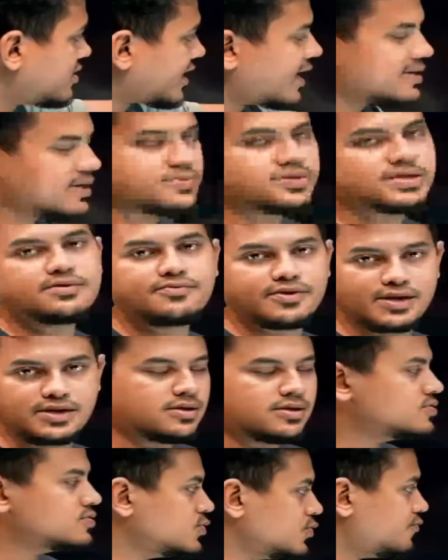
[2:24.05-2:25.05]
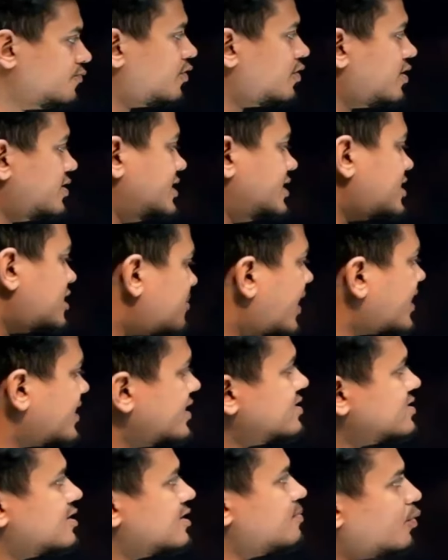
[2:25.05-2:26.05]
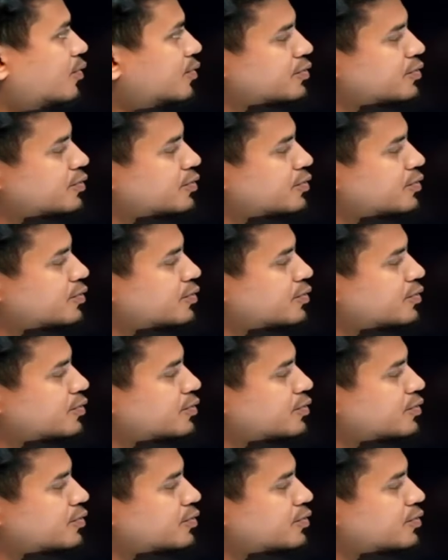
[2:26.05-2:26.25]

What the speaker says: but all the cations are different. So for determining the